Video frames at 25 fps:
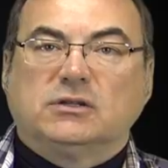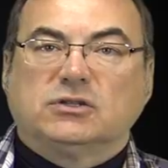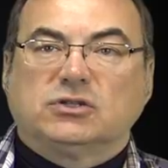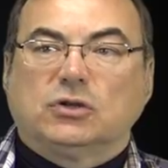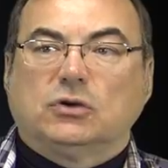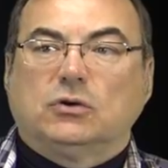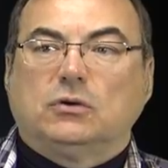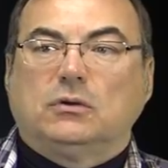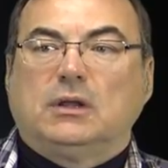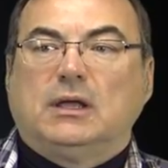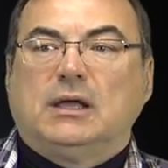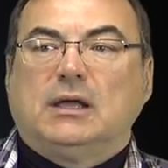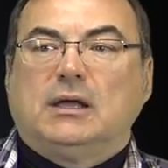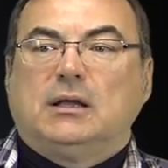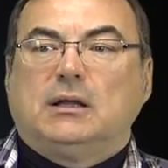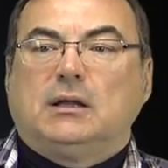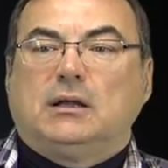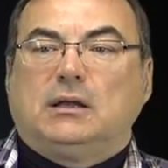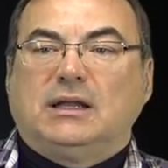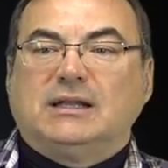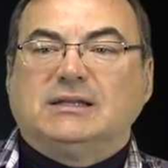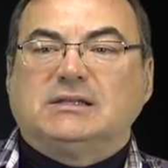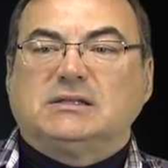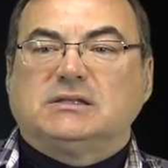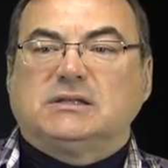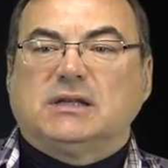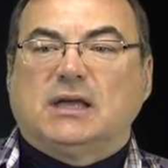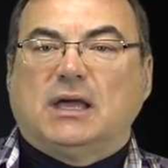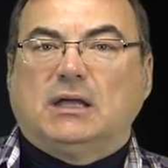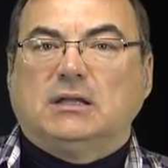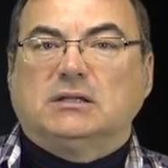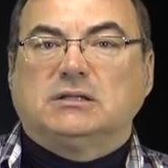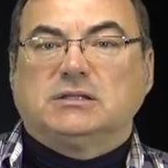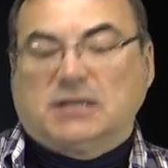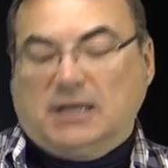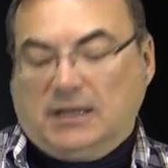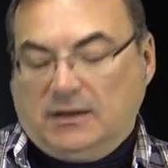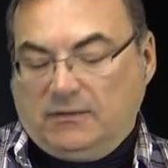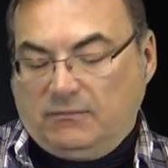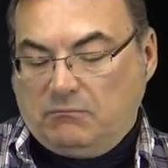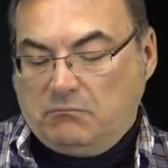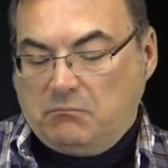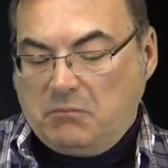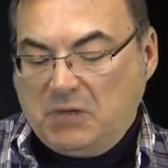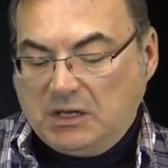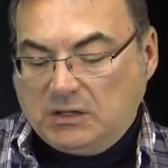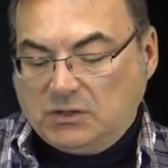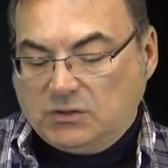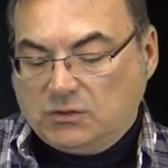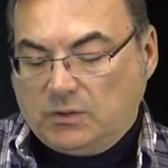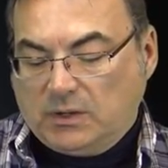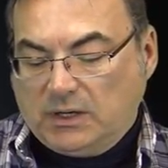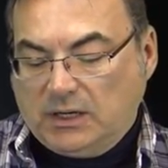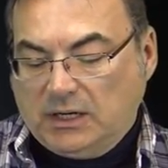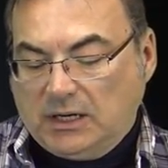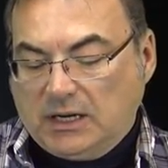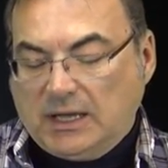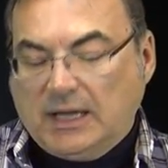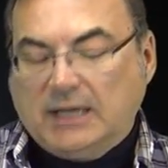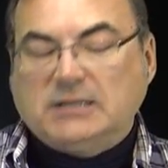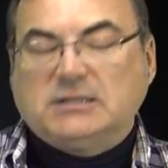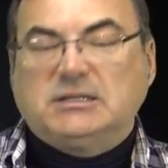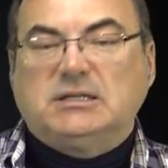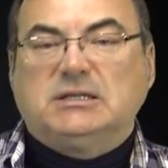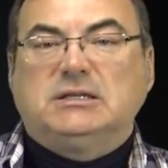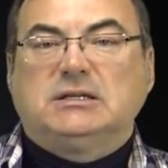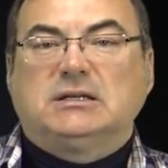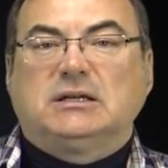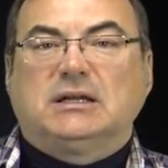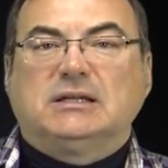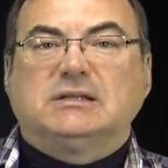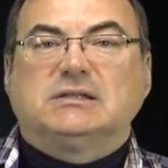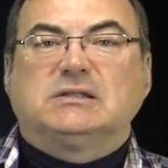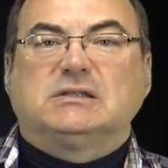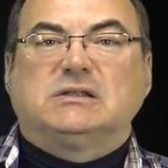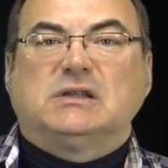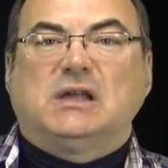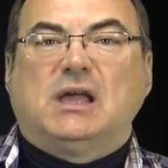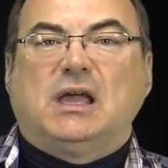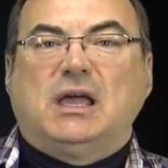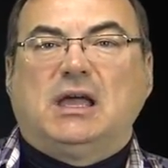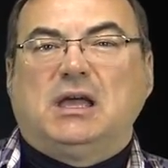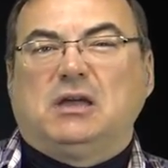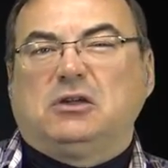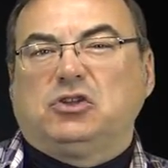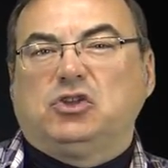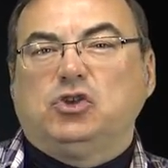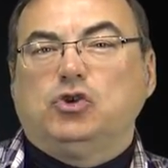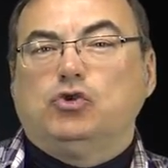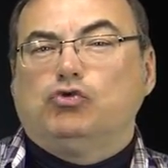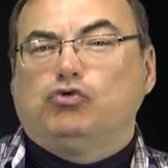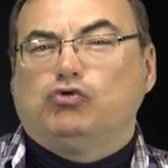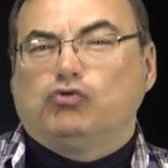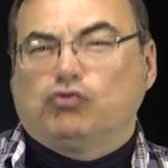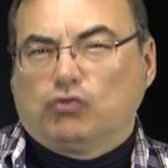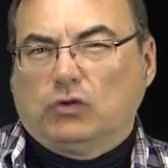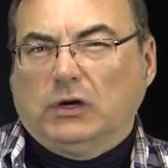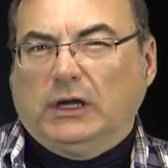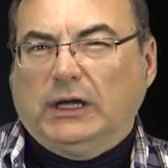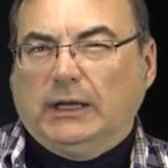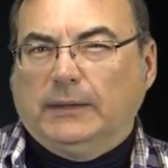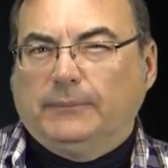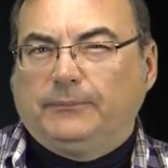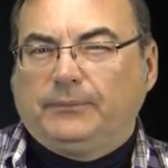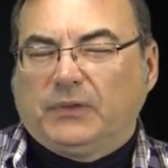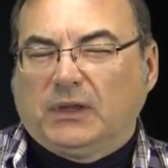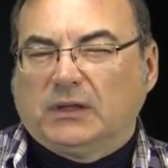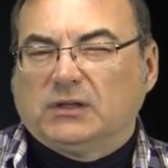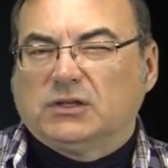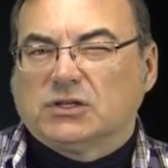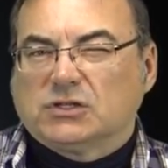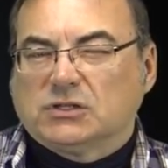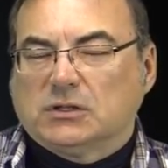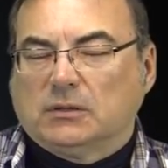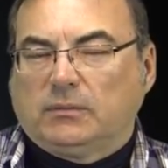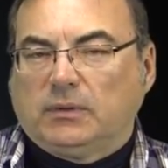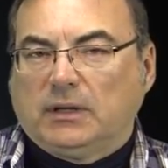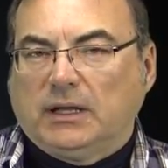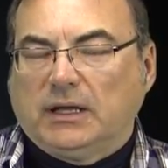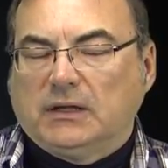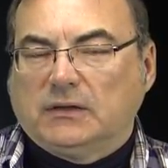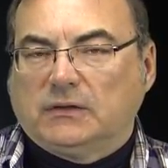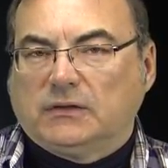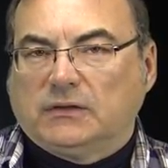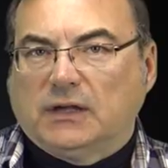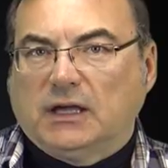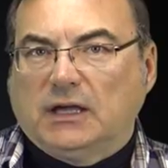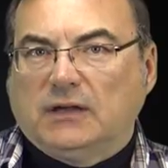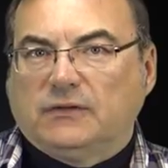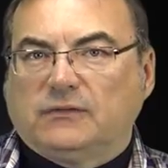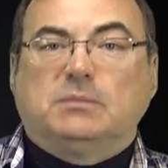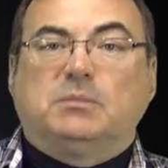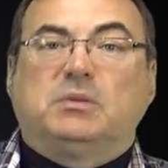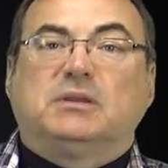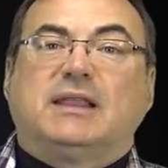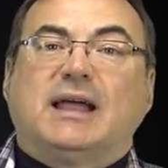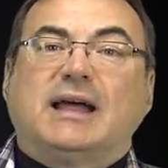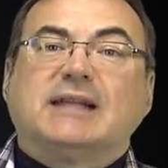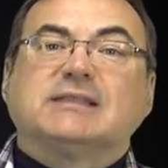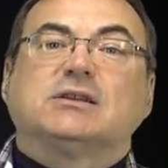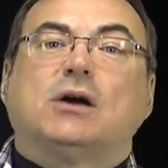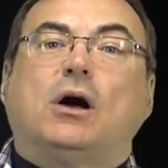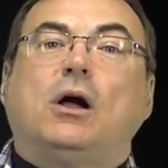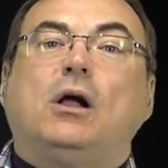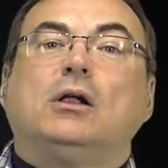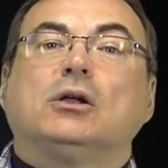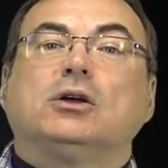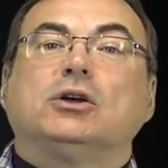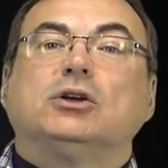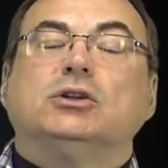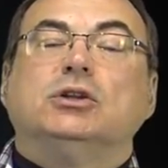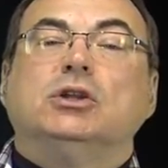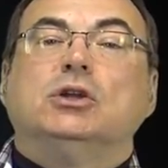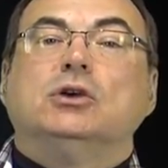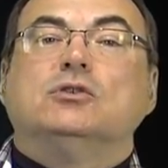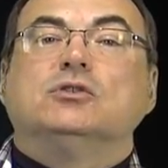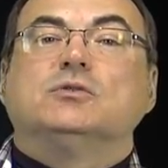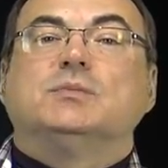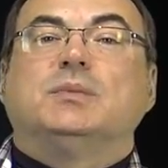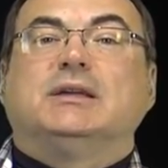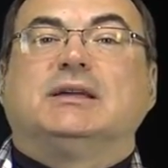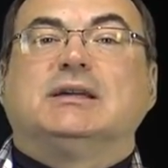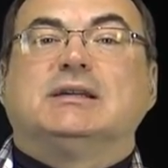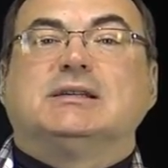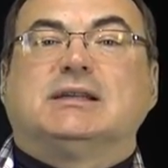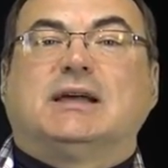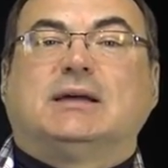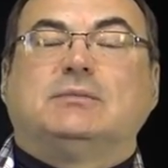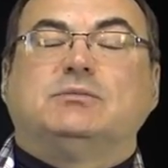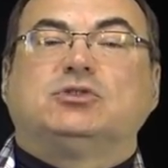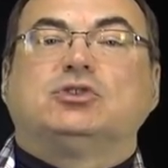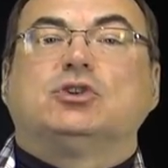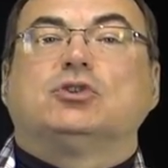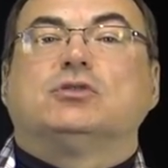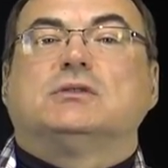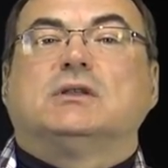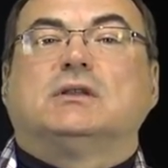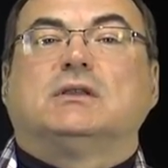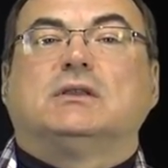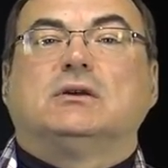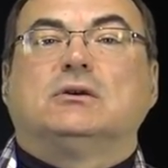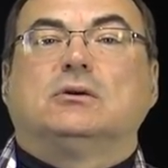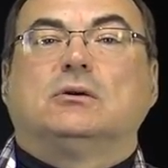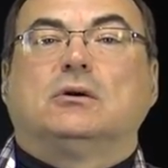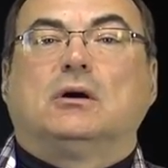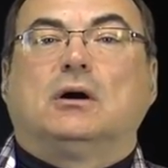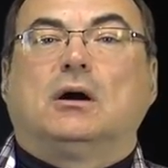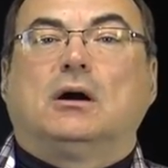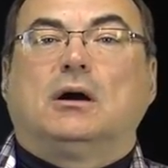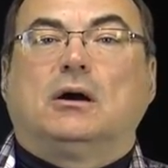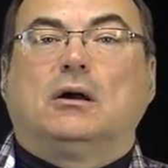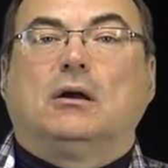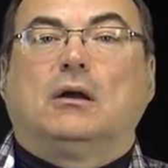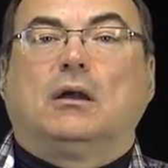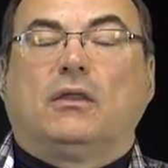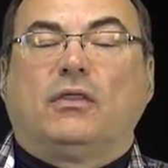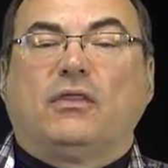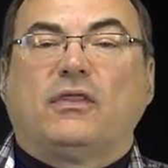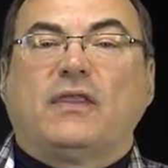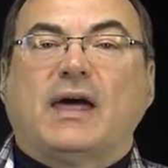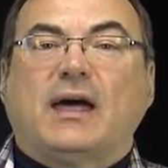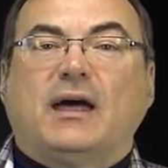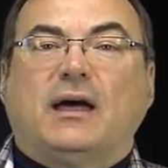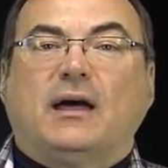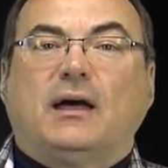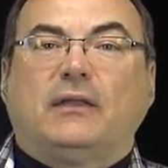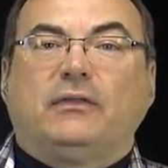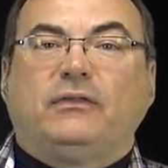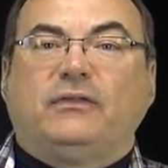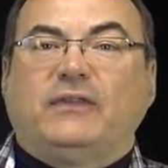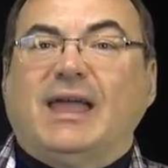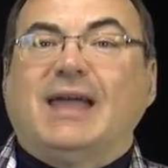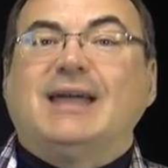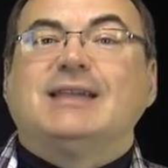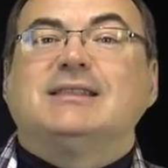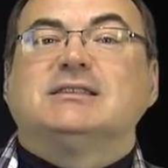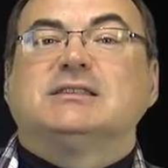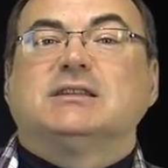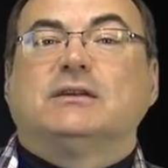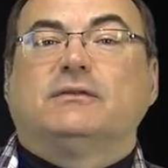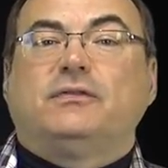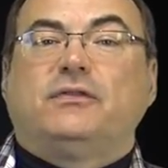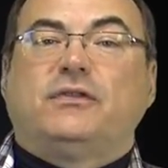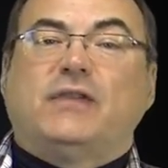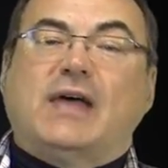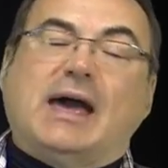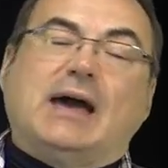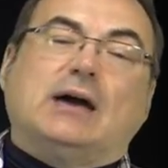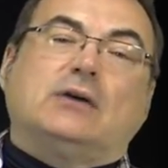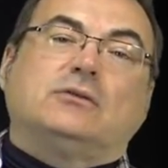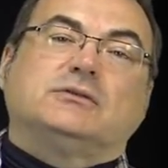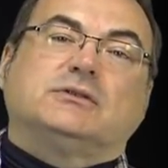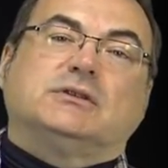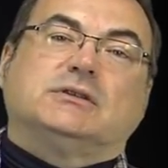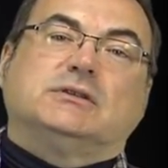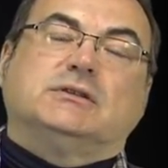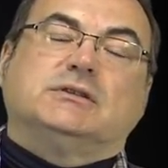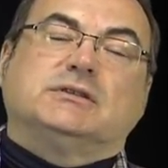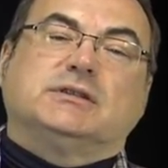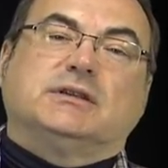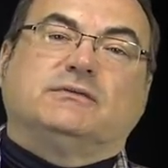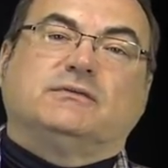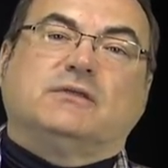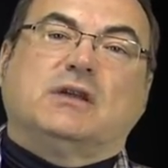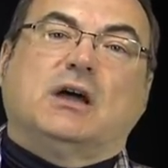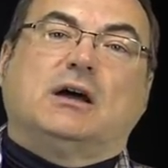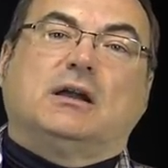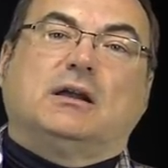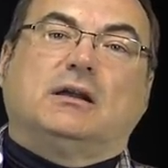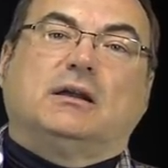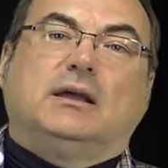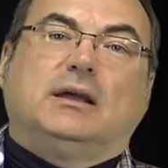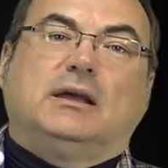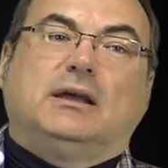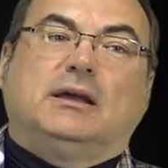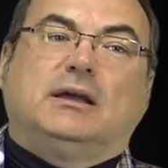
So let's say instead of mid 2019, let's say Q3 just to play it safe. But that's all good news because I'm sure that there are, are th- tens of thousands, if not